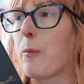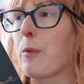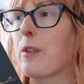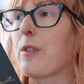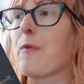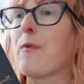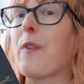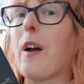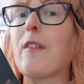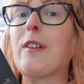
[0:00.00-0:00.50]
was
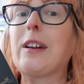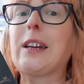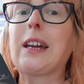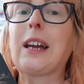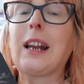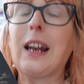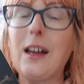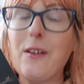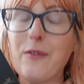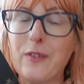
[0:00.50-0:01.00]
very
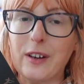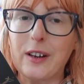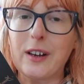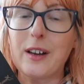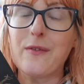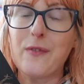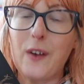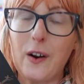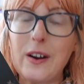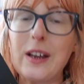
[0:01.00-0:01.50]
clever,
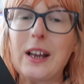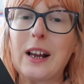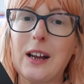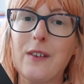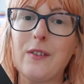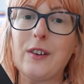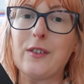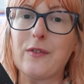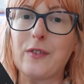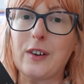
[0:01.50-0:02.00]
a very
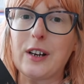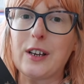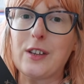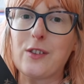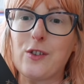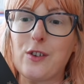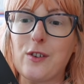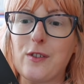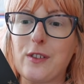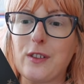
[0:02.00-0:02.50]
clever
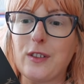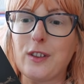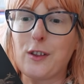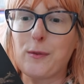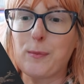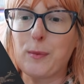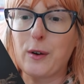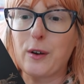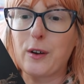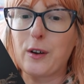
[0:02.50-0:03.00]
device used in this
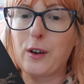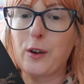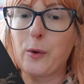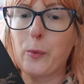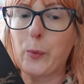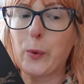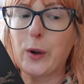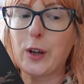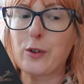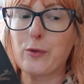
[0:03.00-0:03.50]
book,
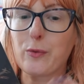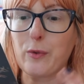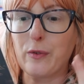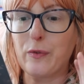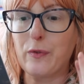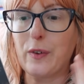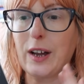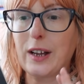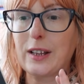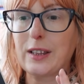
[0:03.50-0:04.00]
which
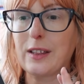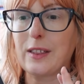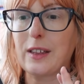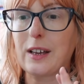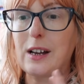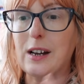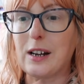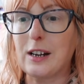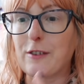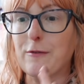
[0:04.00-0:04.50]
reflected the
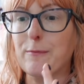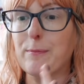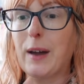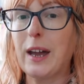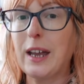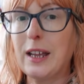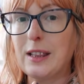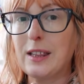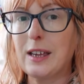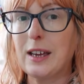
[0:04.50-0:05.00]
kind of
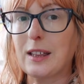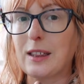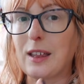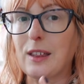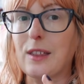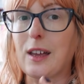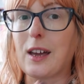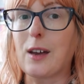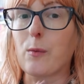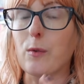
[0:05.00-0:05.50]
painting
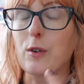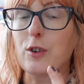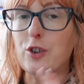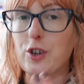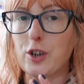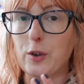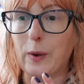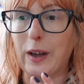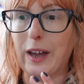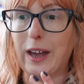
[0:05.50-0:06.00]
that they were
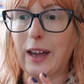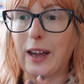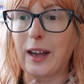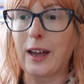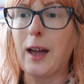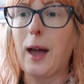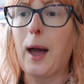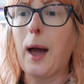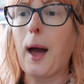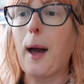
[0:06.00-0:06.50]
doing
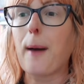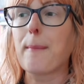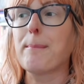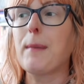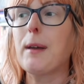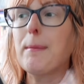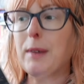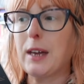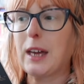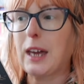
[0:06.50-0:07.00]
and
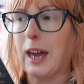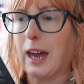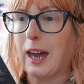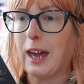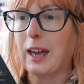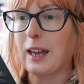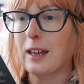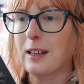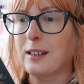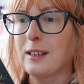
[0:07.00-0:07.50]

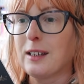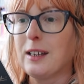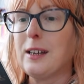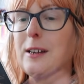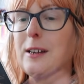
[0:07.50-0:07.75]
mimicking,